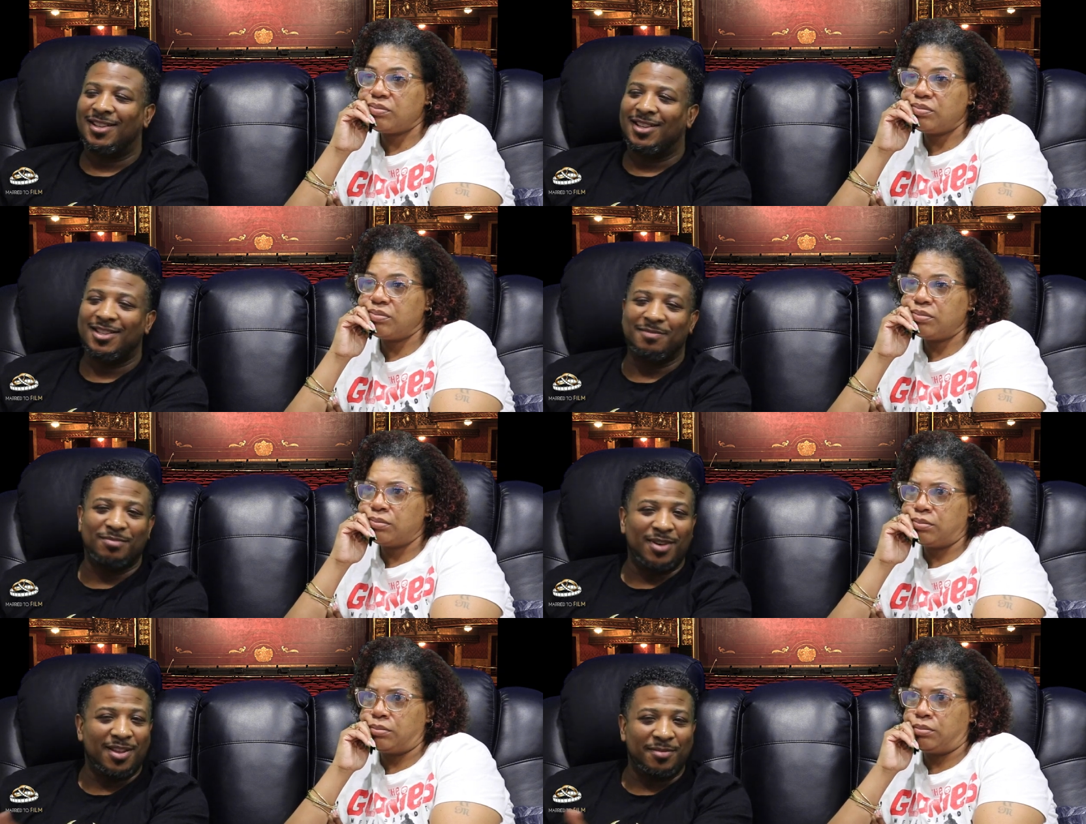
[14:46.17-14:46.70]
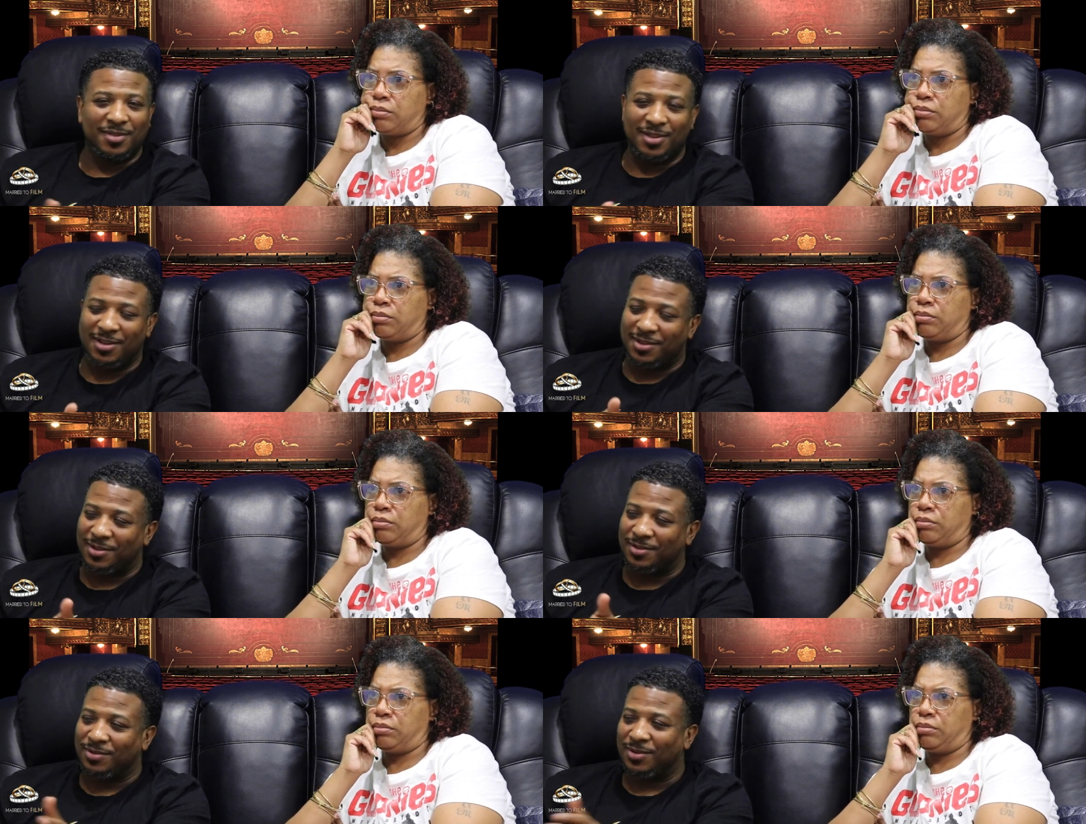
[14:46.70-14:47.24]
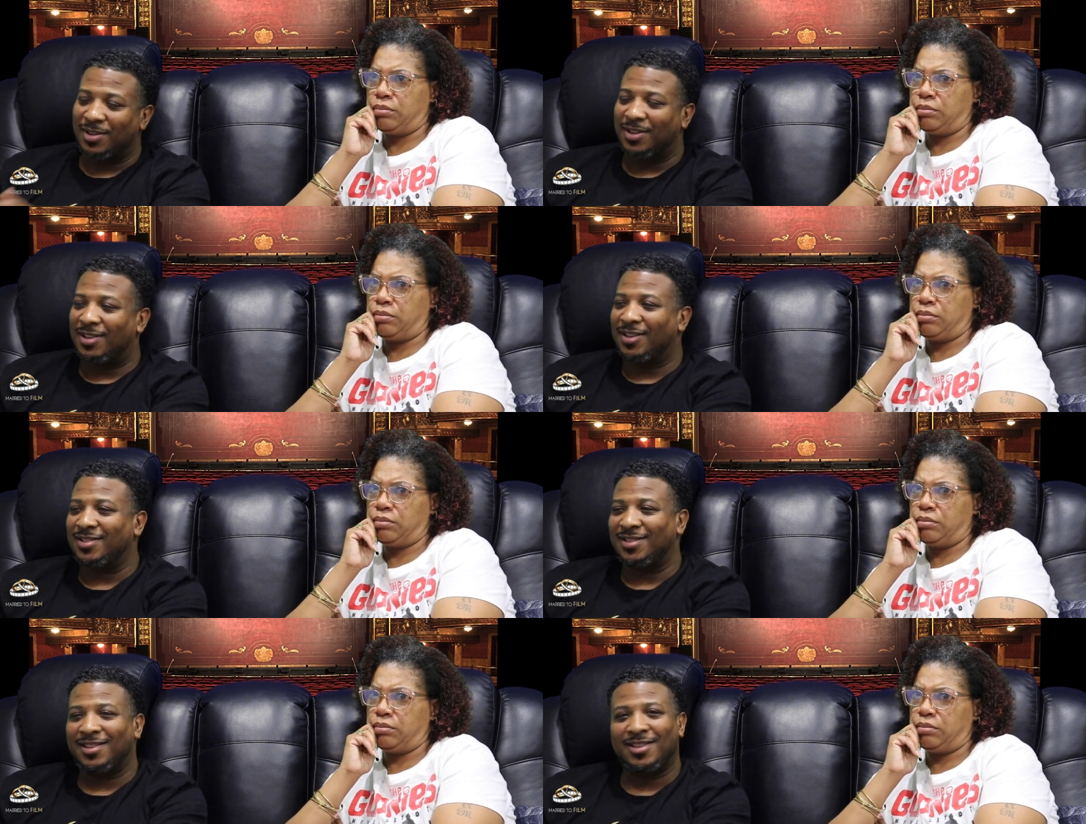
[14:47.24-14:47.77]
Speaker 1: his brother was hooked on
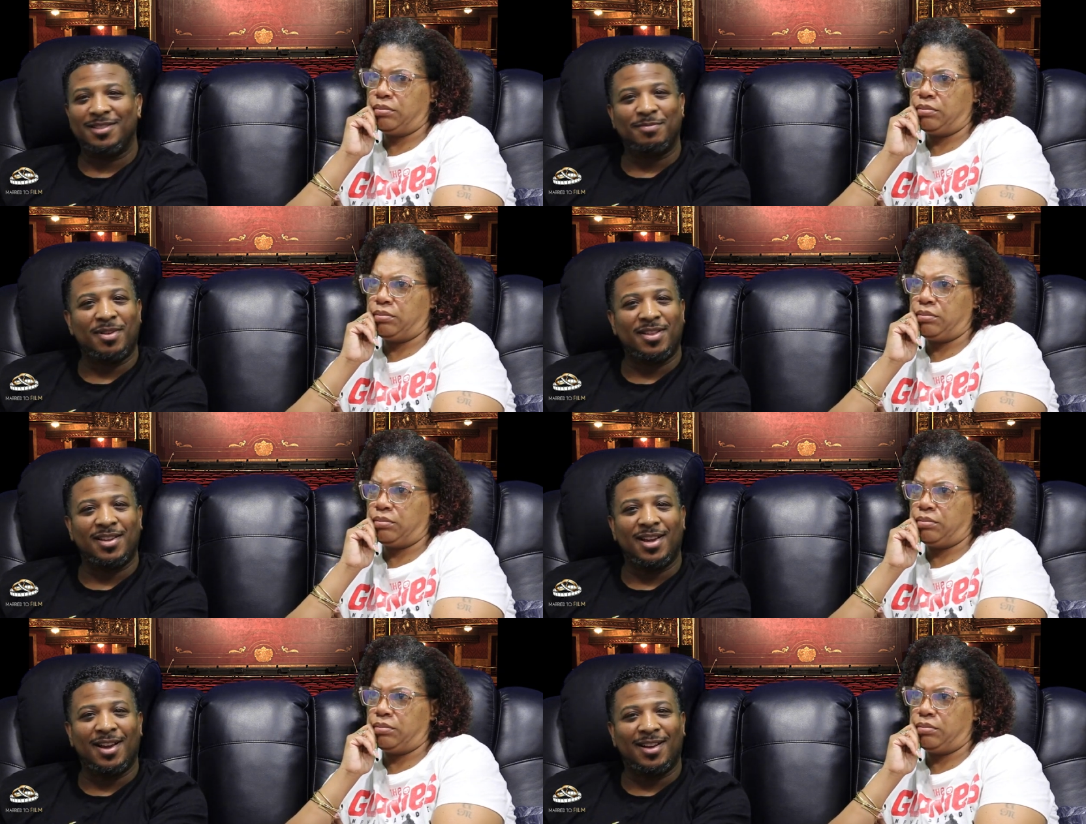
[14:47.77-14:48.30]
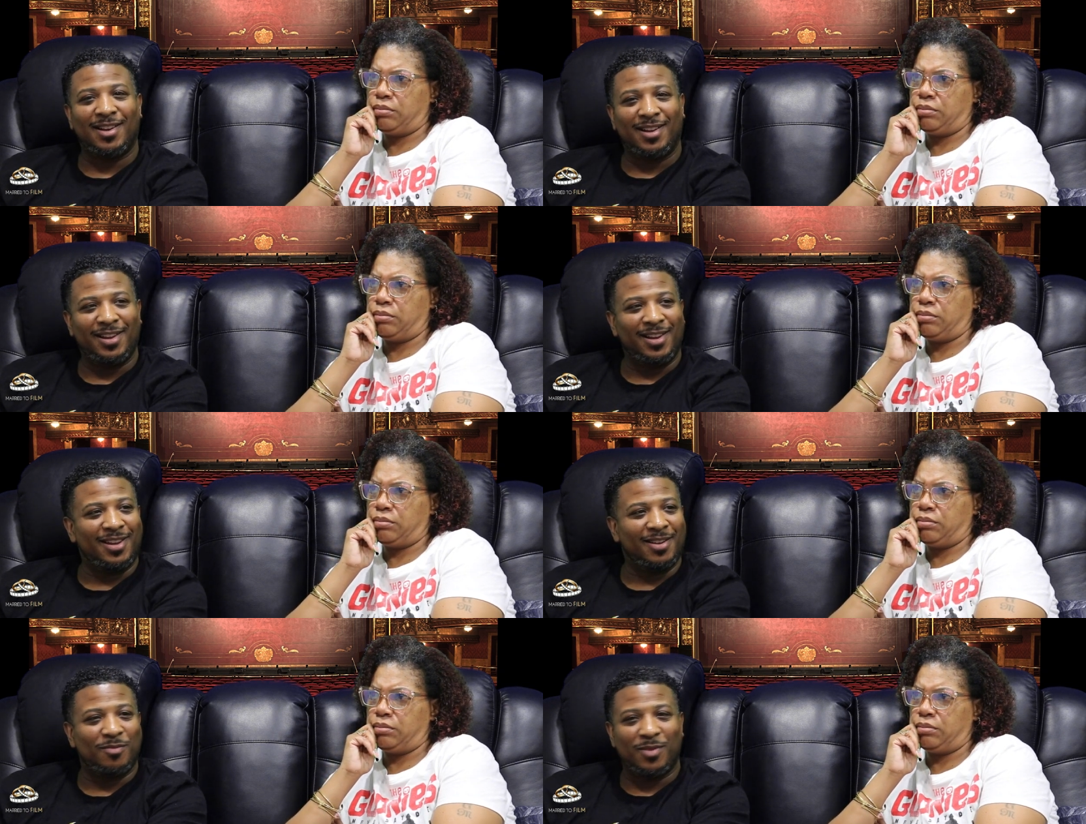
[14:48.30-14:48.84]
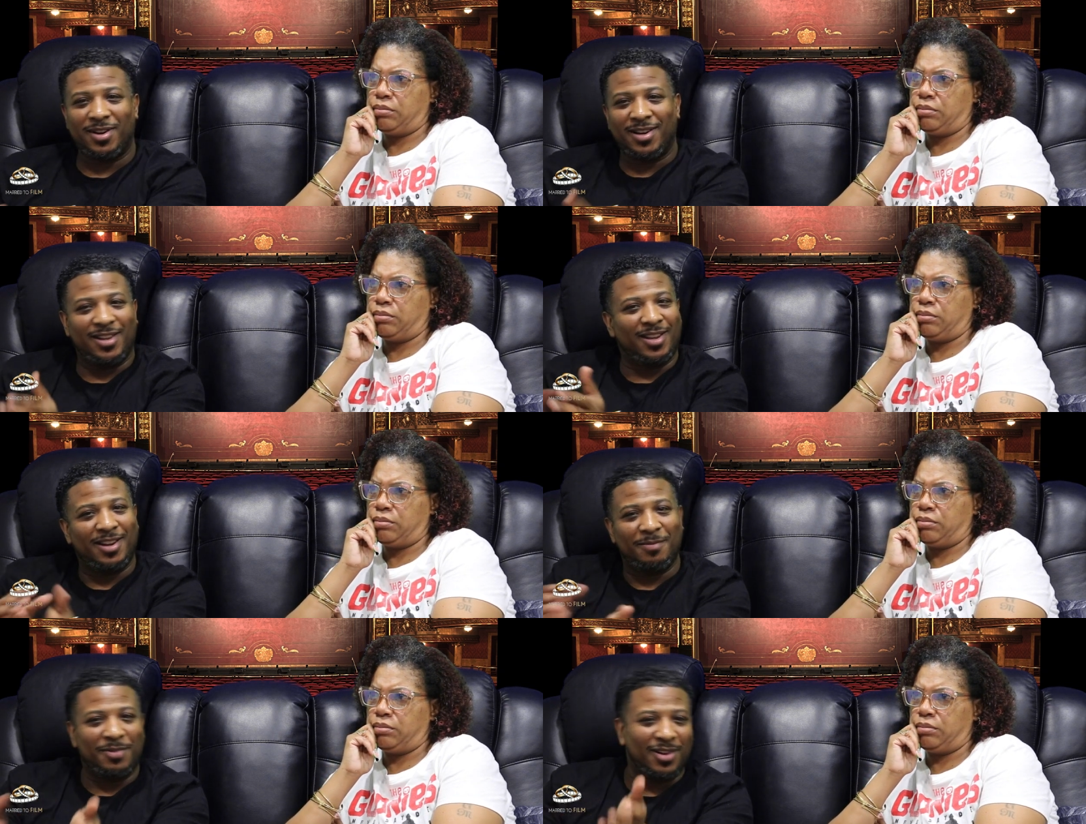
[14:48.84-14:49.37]
drugs, and his brother got clean and wanted to
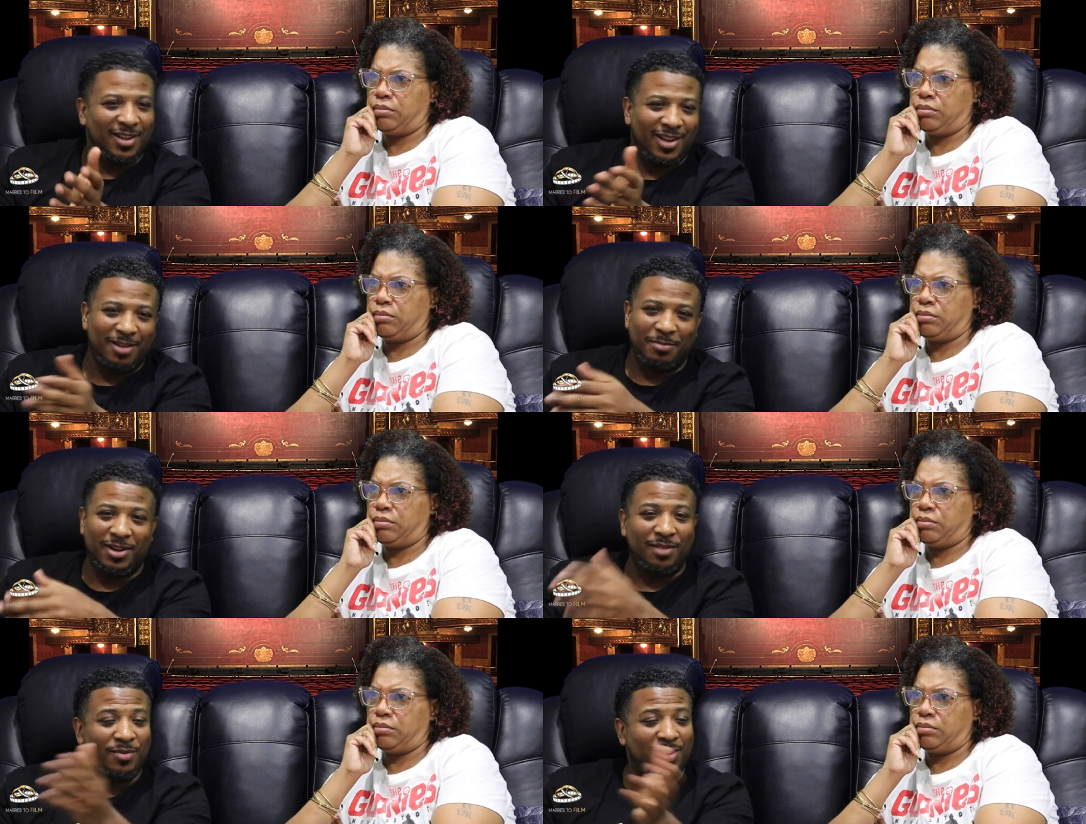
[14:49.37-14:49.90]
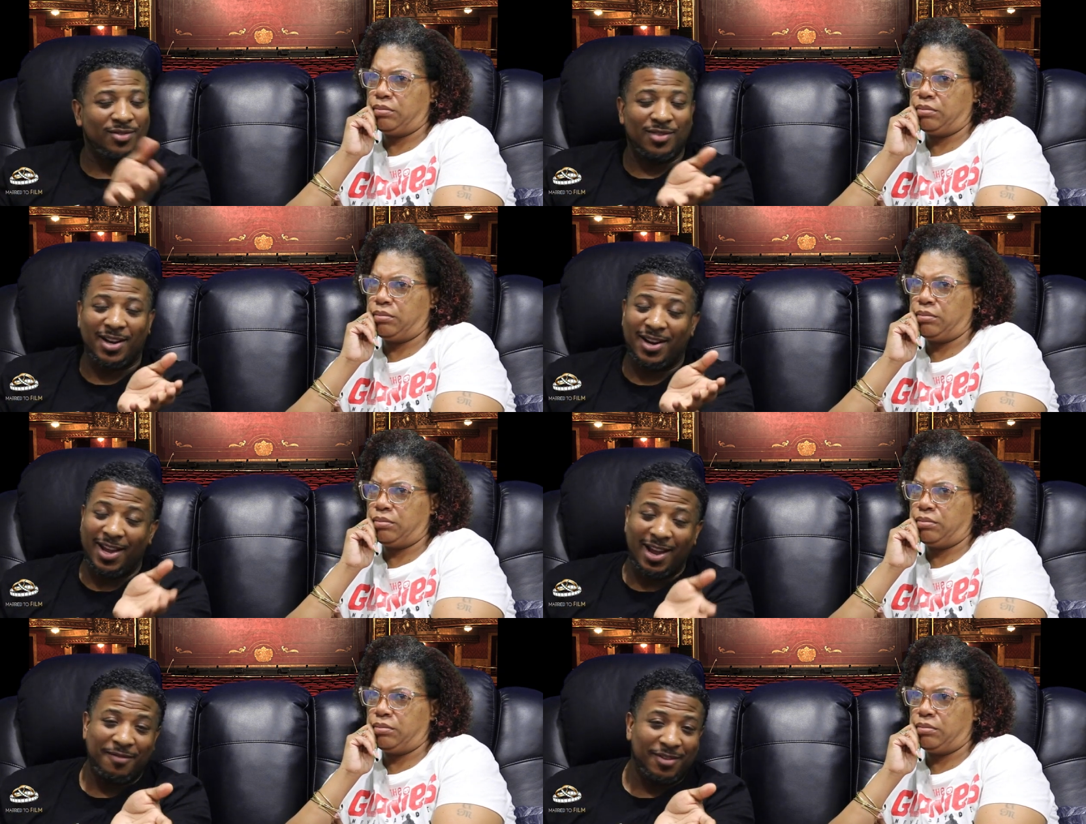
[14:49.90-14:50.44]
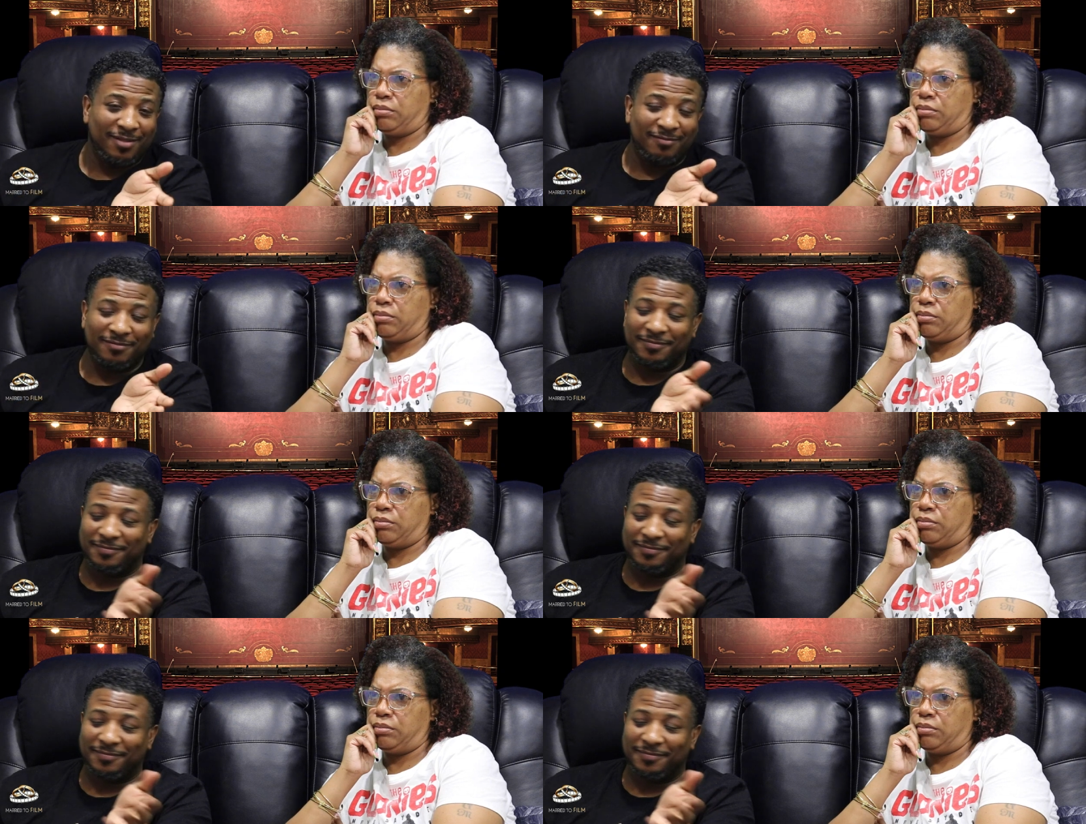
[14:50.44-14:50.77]
get him clean, but he wasn't trying to have it.